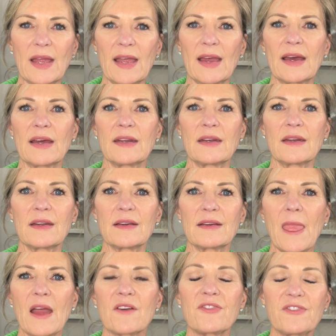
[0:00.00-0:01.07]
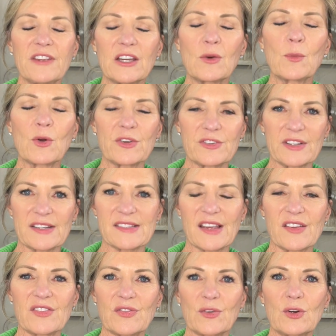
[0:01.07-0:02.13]
and feel more
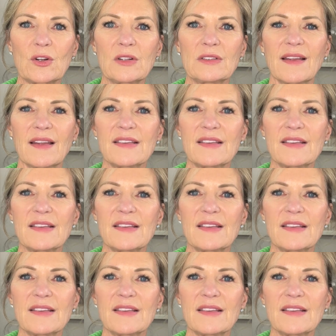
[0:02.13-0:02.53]
successful,